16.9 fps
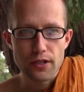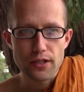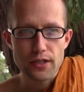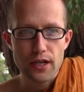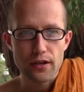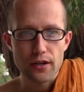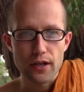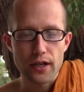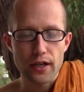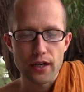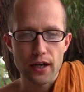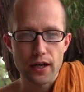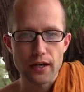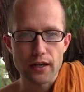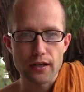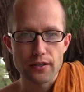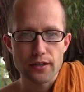
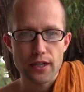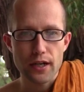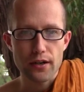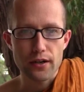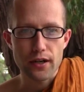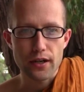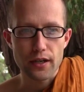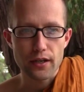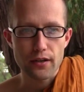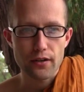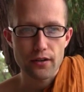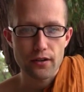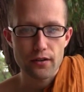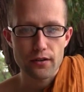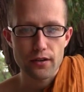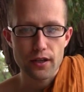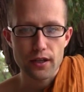scary
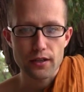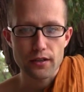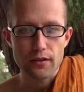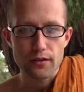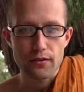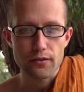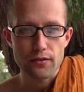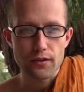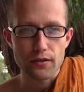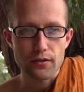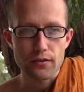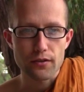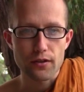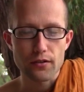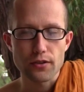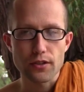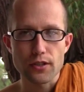thing
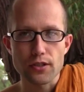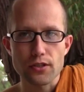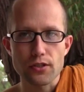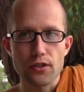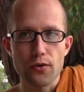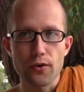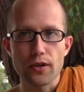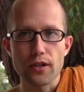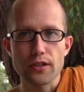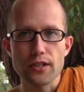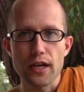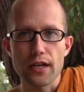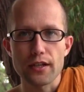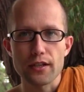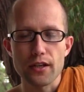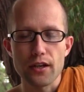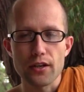to just go into
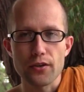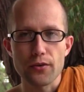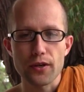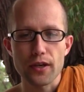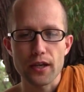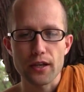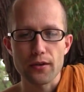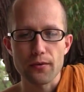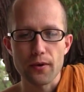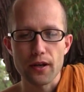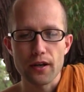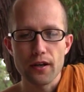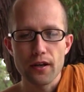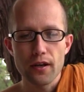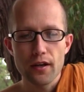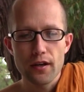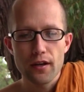China not knowing anyone.
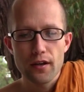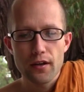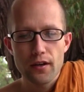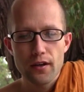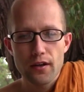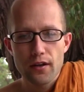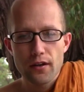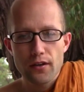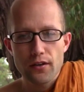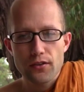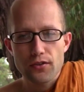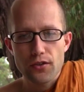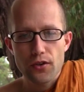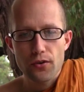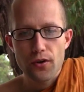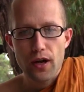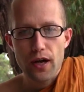
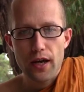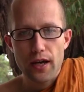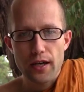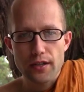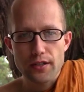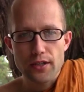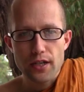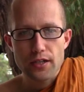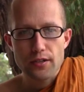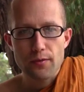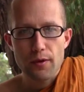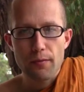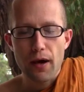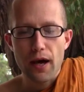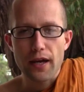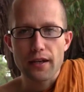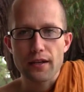So I changed my
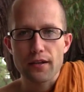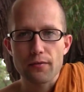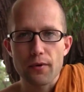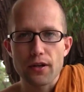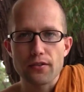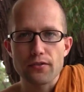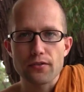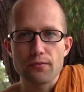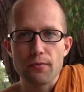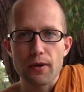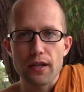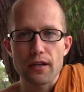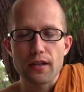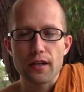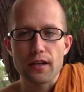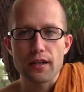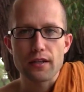mind and went to
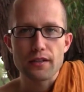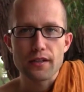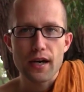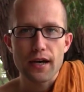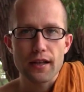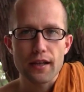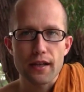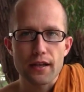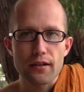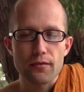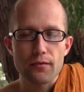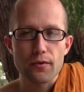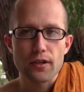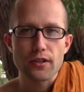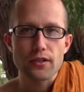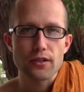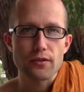meditate in Thailand,
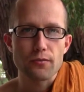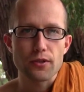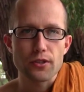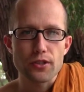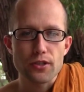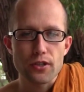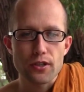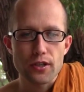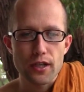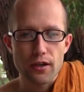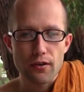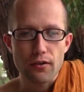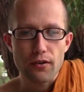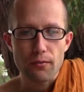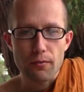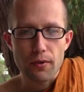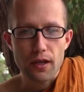which turned
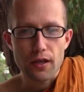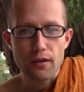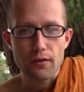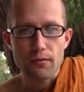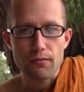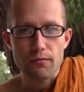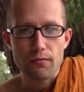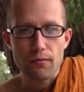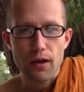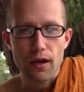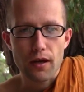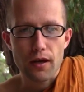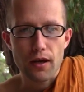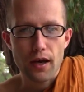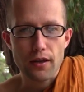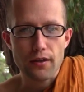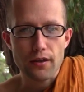out to be,
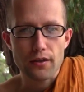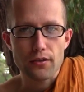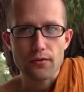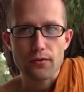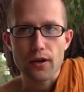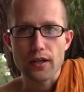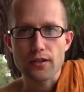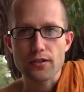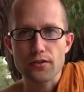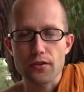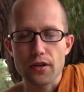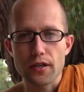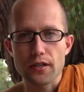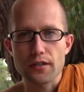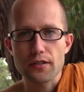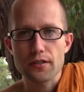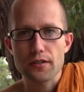I think, the right
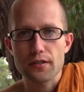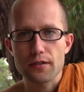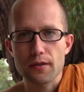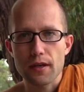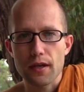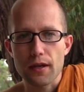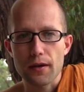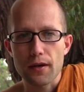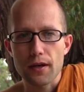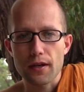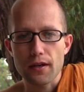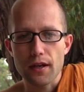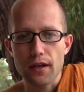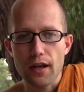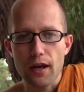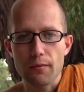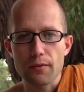choice.
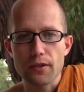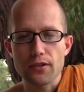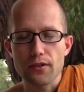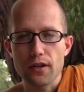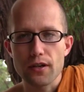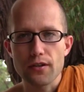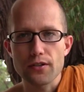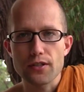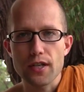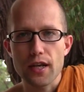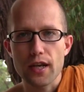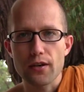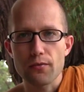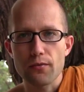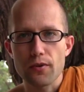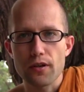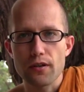It helped me to
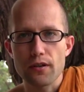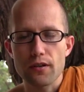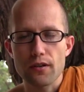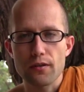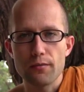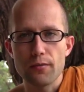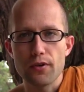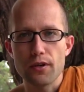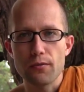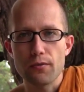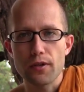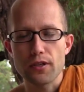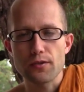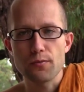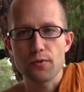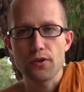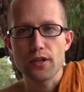understand what
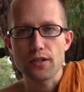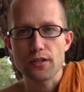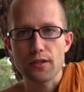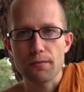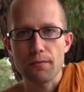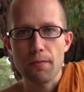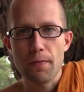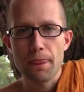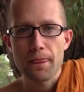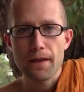is Buddhism,